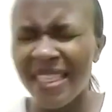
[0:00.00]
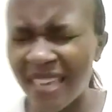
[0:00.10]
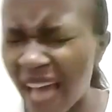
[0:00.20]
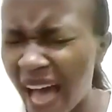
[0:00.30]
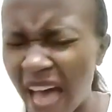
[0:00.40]

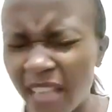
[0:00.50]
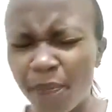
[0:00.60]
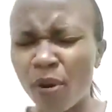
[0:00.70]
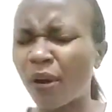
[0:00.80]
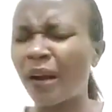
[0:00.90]
The earth
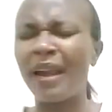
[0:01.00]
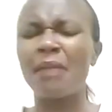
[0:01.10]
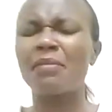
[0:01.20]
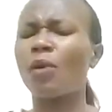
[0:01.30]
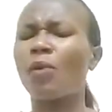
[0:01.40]

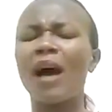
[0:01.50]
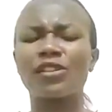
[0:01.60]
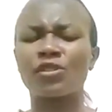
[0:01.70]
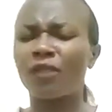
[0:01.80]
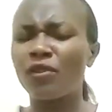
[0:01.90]
proclaims the
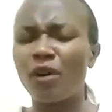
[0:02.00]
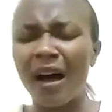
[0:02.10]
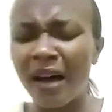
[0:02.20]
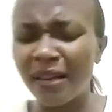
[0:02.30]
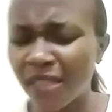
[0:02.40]
works of your
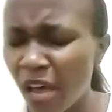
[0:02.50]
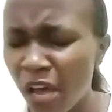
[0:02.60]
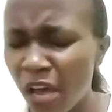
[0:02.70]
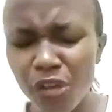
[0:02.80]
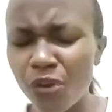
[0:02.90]
heart.
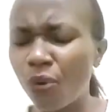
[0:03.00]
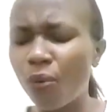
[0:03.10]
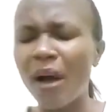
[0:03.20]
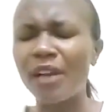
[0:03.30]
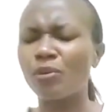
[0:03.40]
You
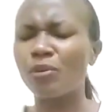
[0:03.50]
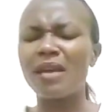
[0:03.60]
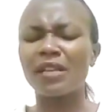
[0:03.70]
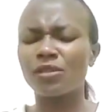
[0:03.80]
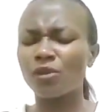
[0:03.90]
want to
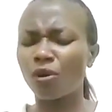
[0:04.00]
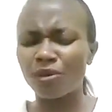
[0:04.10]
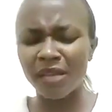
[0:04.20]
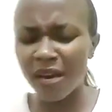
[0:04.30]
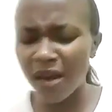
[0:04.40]
be
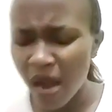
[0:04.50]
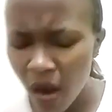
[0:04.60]
exalted.